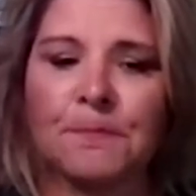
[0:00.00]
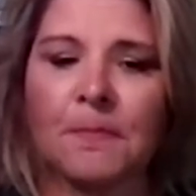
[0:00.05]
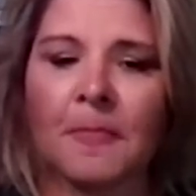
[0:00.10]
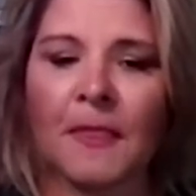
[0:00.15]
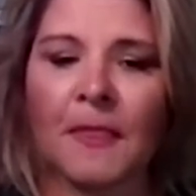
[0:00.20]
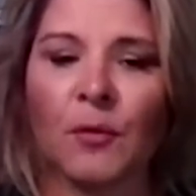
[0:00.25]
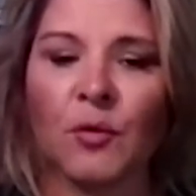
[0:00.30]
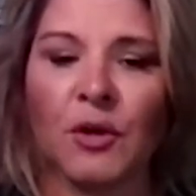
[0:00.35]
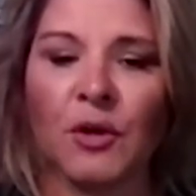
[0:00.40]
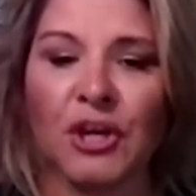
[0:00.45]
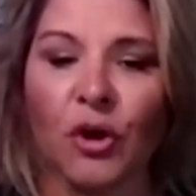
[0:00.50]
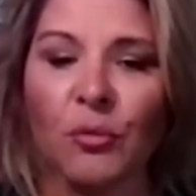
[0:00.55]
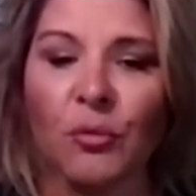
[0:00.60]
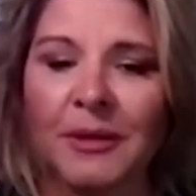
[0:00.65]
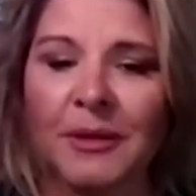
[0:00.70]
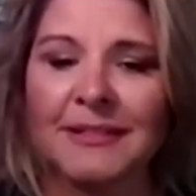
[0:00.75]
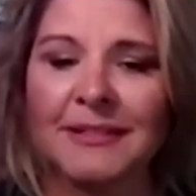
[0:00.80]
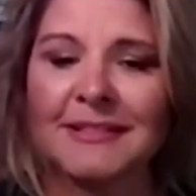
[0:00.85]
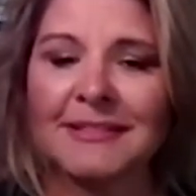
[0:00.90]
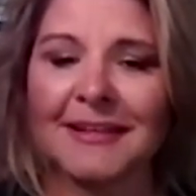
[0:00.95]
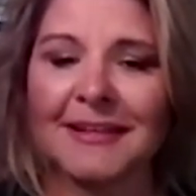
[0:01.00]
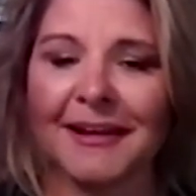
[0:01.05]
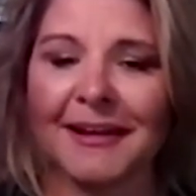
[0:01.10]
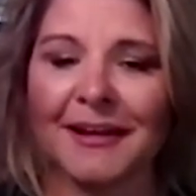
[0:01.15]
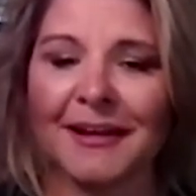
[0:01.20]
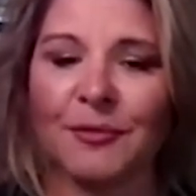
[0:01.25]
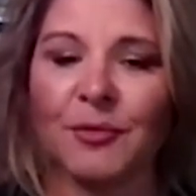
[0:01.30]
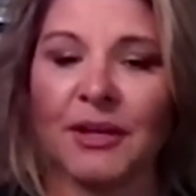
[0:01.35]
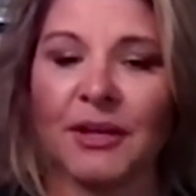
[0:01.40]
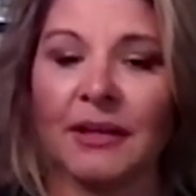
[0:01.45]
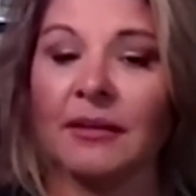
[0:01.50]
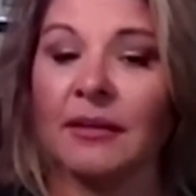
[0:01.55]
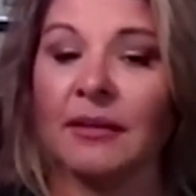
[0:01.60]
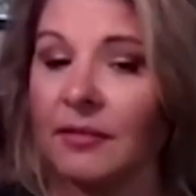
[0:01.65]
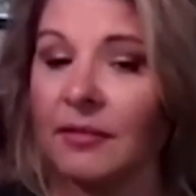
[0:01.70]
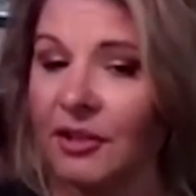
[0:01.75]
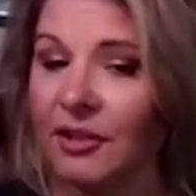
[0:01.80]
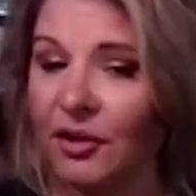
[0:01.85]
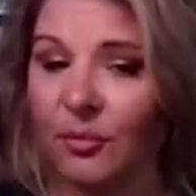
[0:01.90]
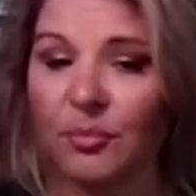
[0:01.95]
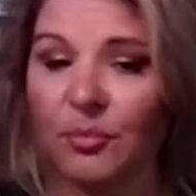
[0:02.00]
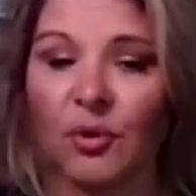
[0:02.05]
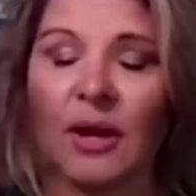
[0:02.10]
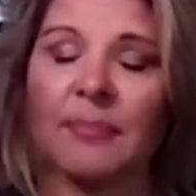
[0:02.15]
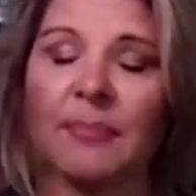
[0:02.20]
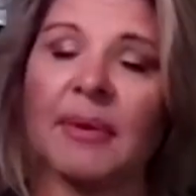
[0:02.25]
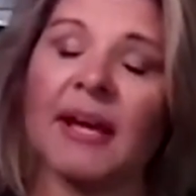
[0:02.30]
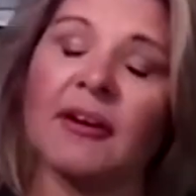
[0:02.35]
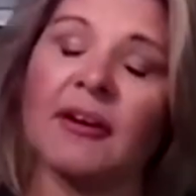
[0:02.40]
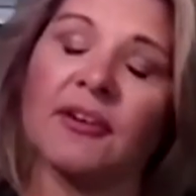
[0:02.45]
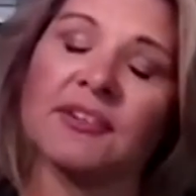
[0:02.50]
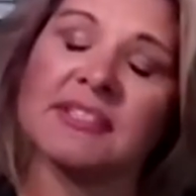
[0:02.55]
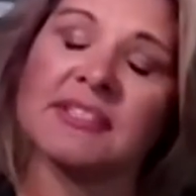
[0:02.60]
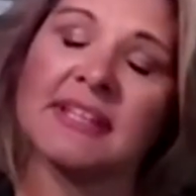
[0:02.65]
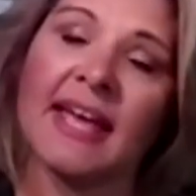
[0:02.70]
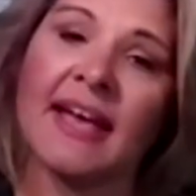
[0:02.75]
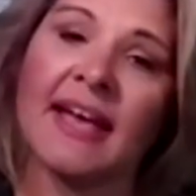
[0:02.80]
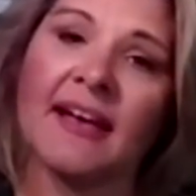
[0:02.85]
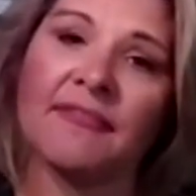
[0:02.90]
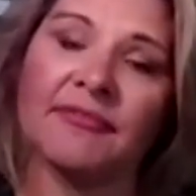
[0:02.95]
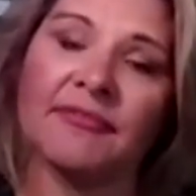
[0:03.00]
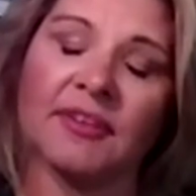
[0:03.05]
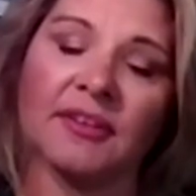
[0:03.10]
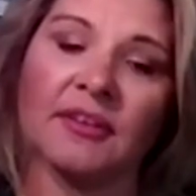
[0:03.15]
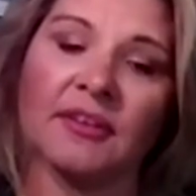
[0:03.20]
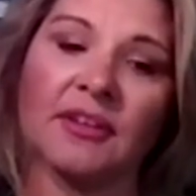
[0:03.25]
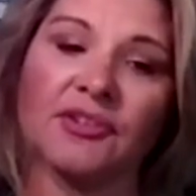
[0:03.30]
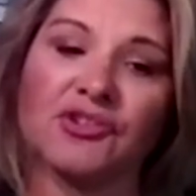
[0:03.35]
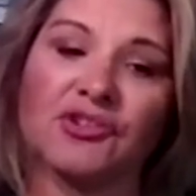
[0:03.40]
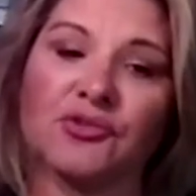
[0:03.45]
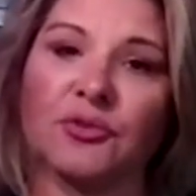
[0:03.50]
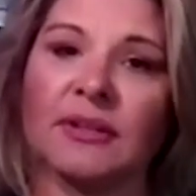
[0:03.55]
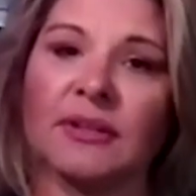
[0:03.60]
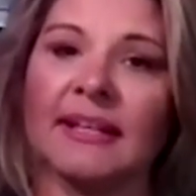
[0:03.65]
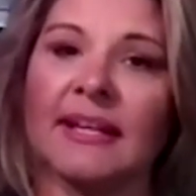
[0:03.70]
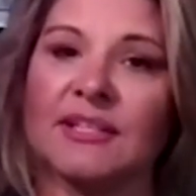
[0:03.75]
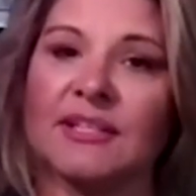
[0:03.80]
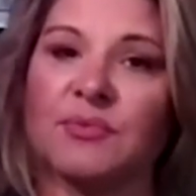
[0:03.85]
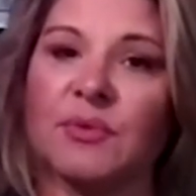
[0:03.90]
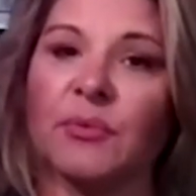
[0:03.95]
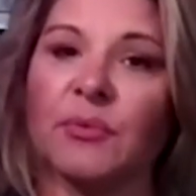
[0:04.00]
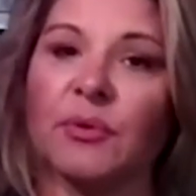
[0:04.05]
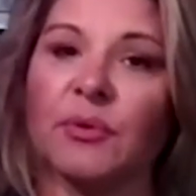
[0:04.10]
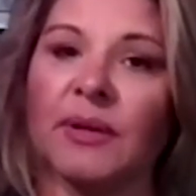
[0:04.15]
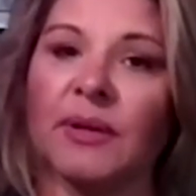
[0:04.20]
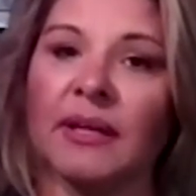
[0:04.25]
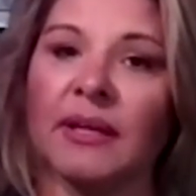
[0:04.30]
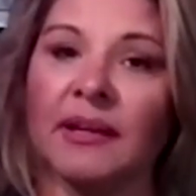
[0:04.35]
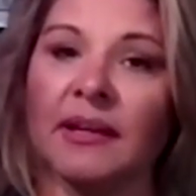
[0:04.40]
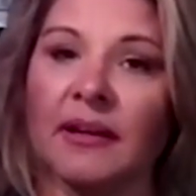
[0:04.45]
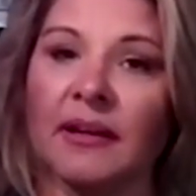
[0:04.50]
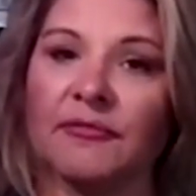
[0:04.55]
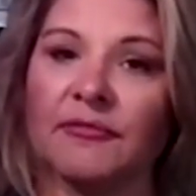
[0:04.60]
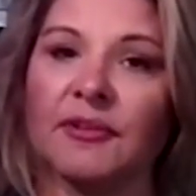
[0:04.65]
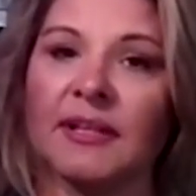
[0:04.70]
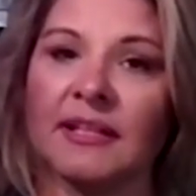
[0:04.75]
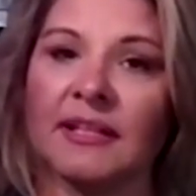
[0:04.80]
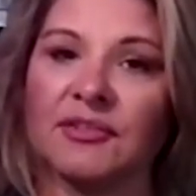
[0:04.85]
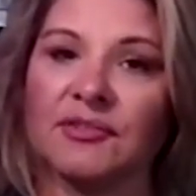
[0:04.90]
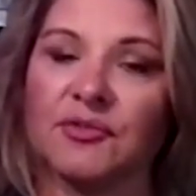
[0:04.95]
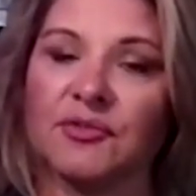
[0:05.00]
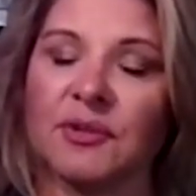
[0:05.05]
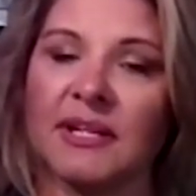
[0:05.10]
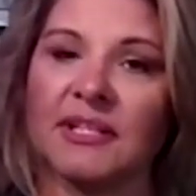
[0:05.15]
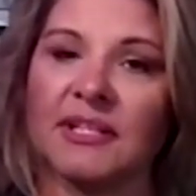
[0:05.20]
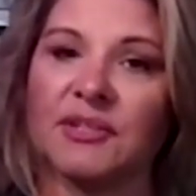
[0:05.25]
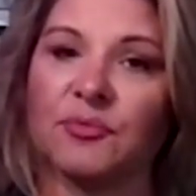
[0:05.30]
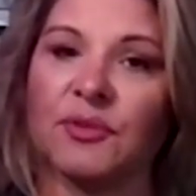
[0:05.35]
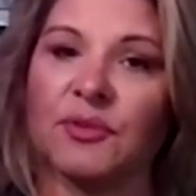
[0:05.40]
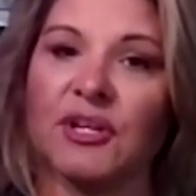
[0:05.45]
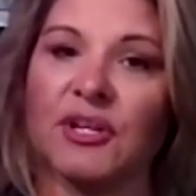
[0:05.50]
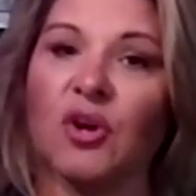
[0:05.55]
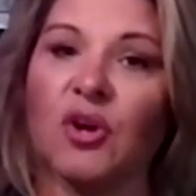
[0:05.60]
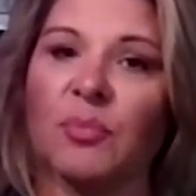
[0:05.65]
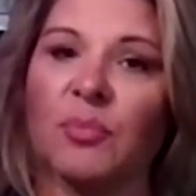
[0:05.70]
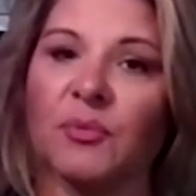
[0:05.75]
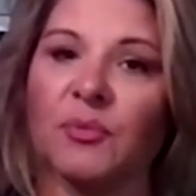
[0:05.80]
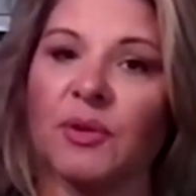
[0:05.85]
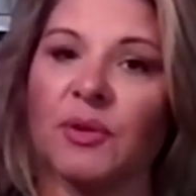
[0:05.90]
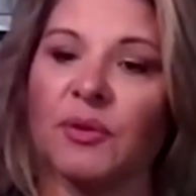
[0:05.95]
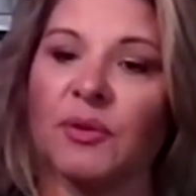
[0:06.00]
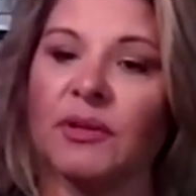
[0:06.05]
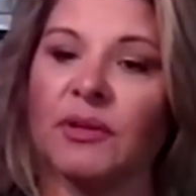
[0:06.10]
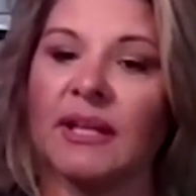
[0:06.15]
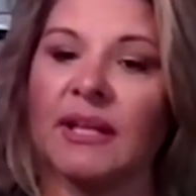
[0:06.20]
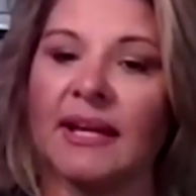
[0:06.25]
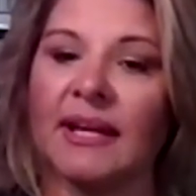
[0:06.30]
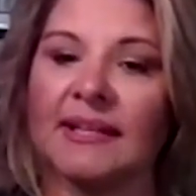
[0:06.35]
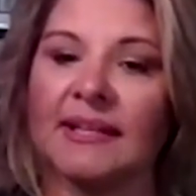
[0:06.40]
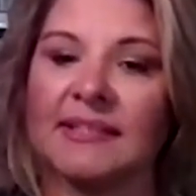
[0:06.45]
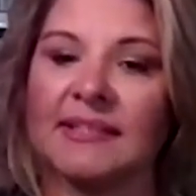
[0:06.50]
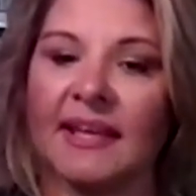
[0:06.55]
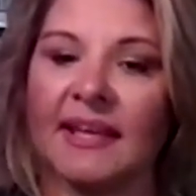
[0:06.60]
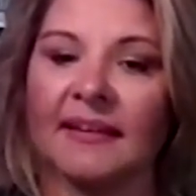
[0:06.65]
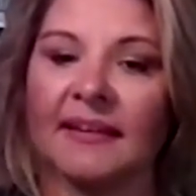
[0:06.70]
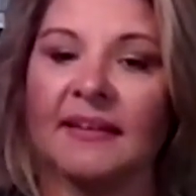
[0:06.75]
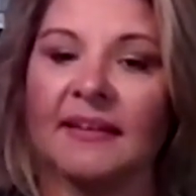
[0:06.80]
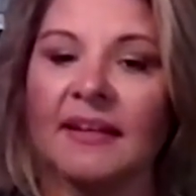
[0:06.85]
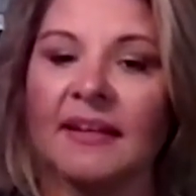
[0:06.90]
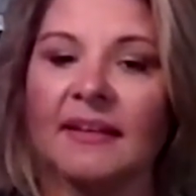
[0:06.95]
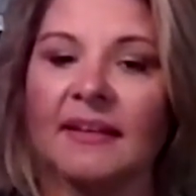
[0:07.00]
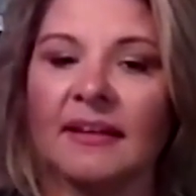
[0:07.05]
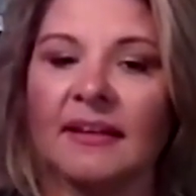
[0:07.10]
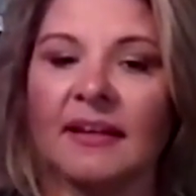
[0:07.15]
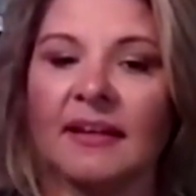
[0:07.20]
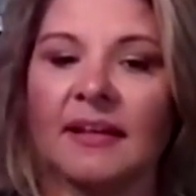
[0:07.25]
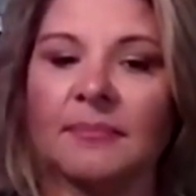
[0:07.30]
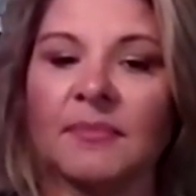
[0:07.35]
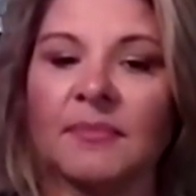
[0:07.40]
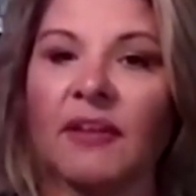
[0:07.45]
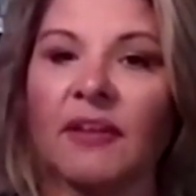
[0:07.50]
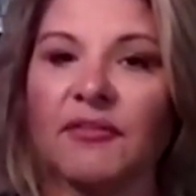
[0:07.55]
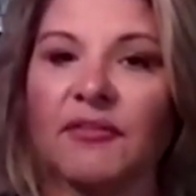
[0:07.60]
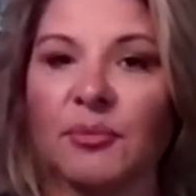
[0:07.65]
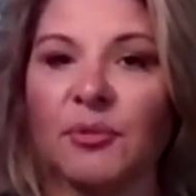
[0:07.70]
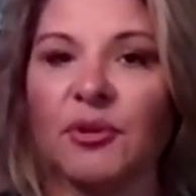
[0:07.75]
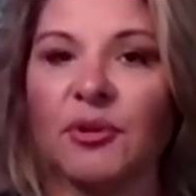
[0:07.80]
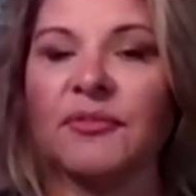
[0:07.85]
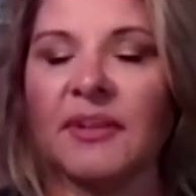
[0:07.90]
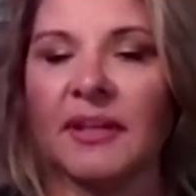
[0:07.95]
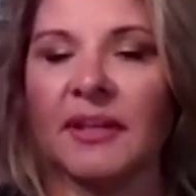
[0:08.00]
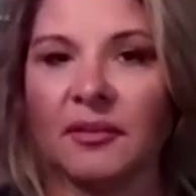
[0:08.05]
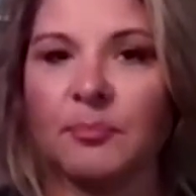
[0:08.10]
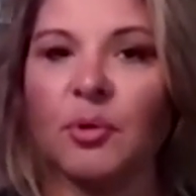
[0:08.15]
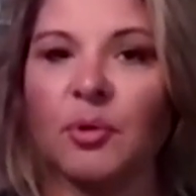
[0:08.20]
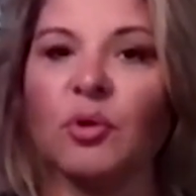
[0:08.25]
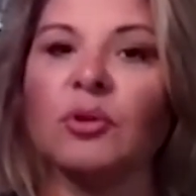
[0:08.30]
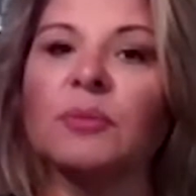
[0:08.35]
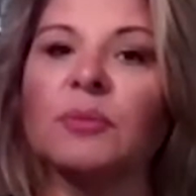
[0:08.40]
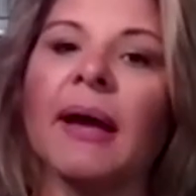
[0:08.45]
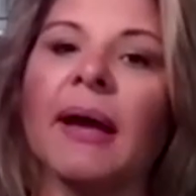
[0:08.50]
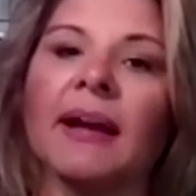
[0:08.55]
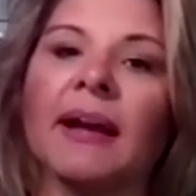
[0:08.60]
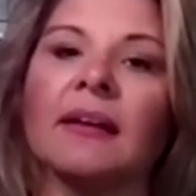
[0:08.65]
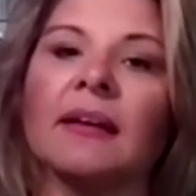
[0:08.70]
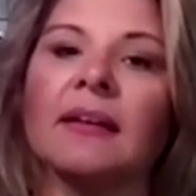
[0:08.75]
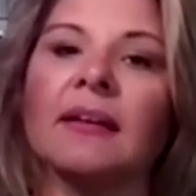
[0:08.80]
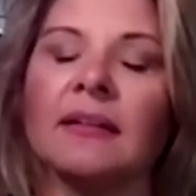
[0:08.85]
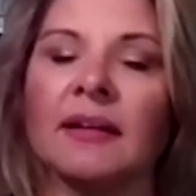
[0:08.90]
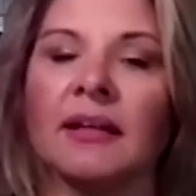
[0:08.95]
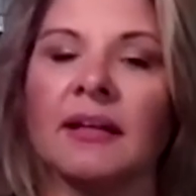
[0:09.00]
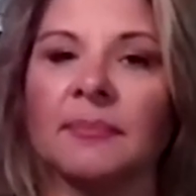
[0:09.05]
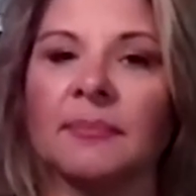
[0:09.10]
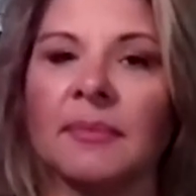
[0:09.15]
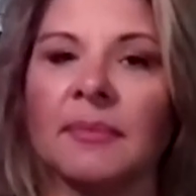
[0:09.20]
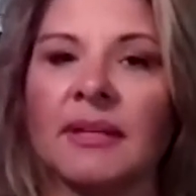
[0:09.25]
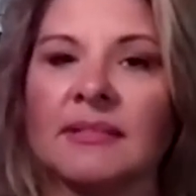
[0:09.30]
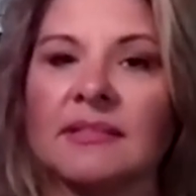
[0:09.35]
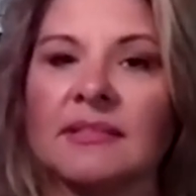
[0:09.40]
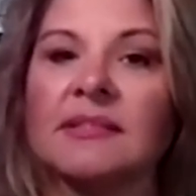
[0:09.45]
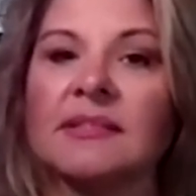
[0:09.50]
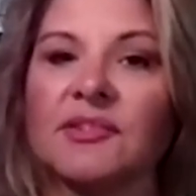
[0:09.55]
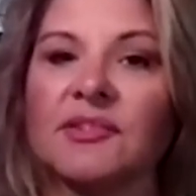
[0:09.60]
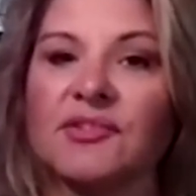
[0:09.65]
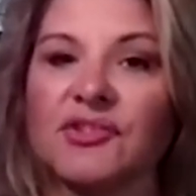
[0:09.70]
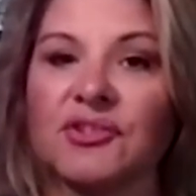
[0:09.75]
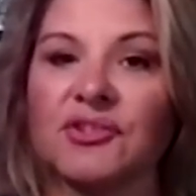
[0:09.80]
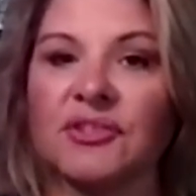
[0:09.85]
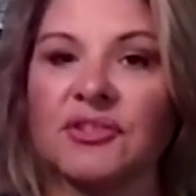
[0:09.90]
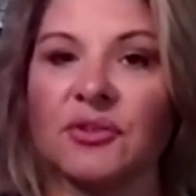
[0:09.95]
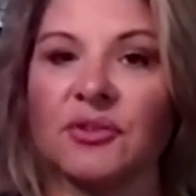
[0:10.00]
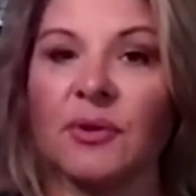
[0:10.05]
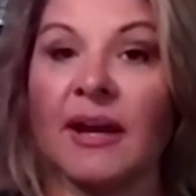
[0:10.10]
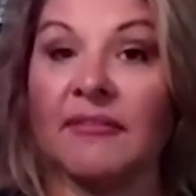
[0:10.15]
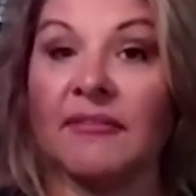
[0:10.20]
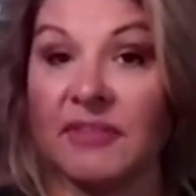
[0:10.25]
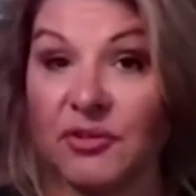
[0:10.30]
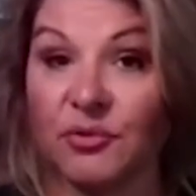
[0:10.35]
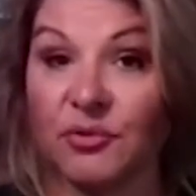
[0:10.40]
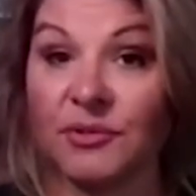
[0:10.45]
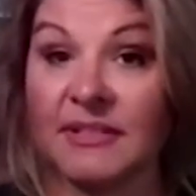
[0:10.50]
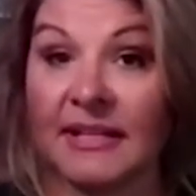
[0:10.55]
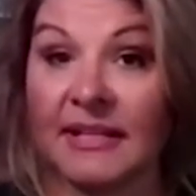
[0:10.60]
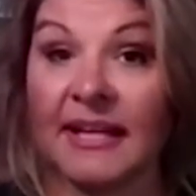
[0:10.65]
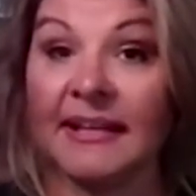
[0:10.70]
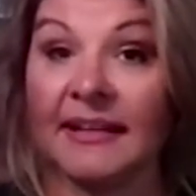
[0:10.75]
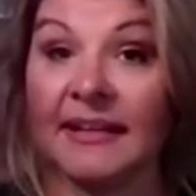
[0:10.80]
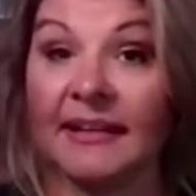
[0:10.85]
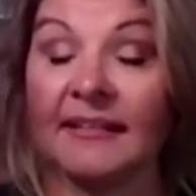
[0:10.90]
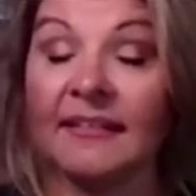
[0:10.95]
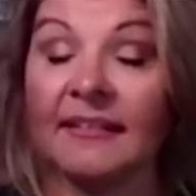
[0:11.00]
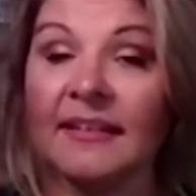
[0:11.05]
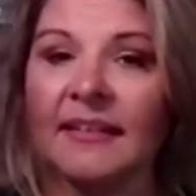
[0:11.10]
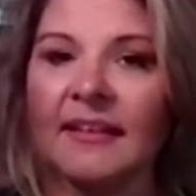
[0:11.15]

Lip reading: We opened, we brought back our staff, and shortly as we were recovering and trying to reopen, we realized that Governor Murphy had pulled back his decision to have indoor dining.